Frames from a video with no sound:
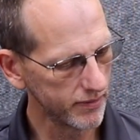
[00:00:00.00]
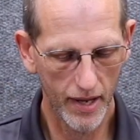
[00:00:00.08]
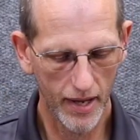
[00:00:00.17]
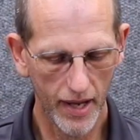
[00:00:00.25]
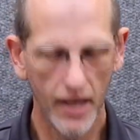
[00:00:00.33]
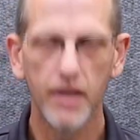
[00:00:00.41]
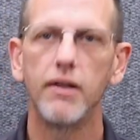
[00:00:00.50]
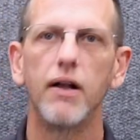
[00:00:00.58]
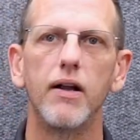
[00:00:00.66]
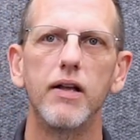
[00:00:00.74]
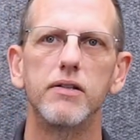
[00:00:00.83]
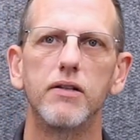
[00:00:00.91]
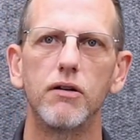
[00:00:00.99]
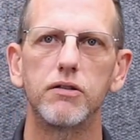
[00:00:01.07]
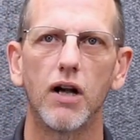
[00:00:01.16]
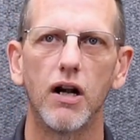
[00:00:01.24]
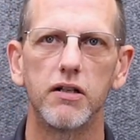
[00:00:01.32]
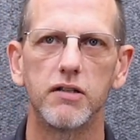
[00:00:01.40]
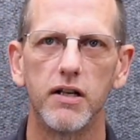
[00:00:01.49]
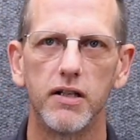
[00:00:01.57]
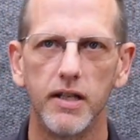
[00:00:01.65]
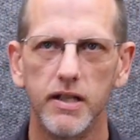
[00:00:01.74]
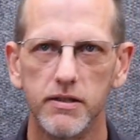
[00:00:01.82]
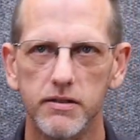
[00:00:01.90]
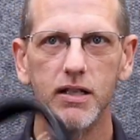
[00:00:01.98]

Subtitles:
and there is no charge on these.